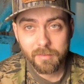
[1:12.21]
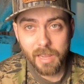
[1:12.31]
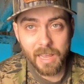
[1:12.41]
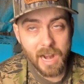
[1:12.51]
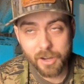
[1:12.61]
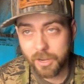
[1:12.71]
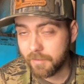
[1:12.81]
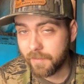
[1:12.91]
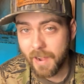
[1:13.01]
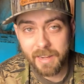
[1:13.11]
and I couldn't
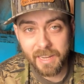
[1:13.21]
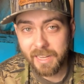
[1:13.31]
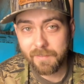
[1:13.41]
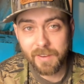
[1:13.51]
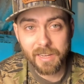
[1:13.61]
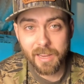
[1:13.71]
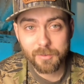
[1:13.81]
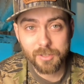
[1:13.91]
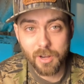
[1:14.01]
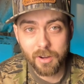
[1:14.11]
find any
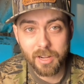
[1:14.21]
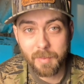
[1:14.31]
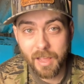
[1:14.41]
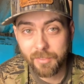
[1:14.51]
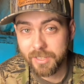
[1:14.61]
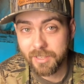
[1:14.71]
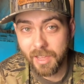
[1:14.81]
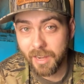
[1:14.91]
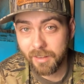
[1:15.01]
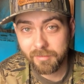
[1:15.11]
videos talking about this
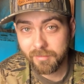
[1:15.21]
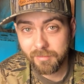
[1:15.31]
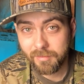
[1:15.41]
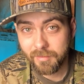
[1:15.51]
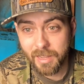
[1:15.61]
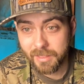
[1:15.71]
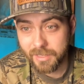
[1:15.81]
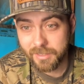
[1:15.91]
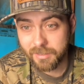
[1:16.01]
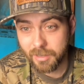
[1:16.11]
thing at
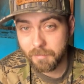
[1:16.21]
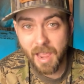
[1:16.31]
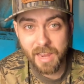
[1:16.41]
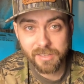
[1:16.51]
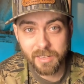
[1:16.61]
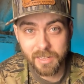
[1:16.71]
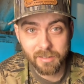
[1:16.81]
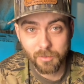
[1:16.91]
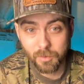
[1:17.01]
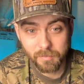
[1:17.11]
this
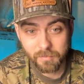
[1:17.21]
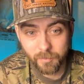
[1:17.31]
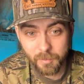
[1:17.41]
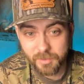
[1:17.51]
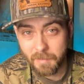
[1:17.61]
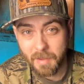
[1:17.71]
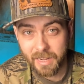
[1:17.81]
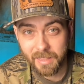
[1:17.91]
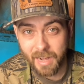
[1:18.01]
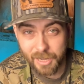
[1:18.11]
capacity or from
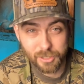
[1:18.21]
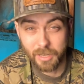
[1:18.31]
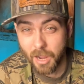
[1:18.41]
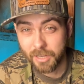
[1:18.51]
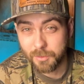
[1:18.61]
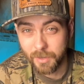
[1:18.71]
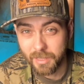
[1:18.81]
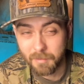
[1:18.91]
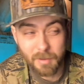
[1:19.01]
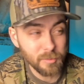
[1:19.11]
somebody that actually hunts with
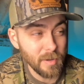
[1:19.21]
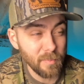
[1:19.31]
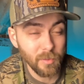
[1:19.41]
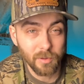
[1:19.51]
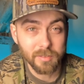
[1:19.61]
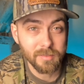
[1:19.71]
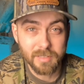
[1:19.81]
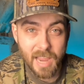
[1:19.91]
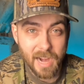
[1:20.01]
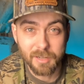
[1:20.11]
it. Most people are
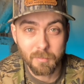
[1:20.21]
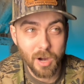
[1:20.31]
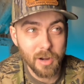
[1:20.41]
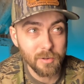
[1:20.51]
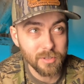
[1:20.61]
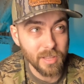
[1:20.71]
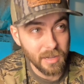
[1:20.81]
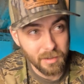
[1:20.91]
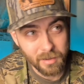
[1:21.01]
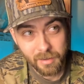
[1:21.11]
tacti-bros that,